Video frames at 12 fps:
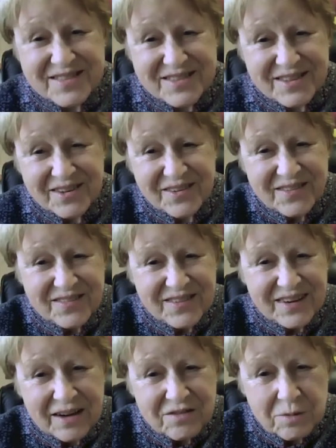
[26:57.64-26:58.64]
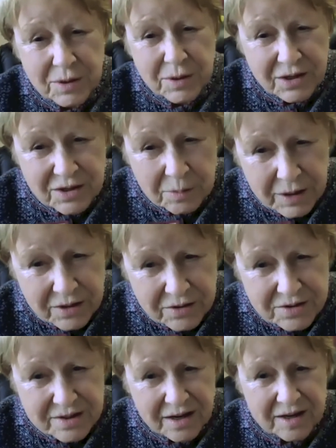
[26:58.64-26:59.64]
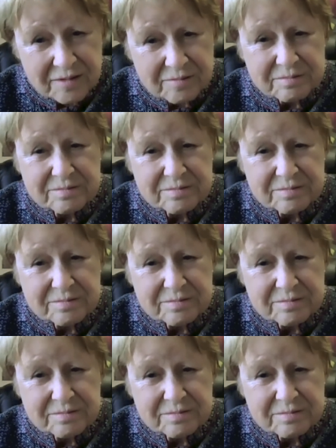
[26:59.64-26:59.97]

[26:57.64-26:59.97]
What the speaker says: So we have to be on the better side.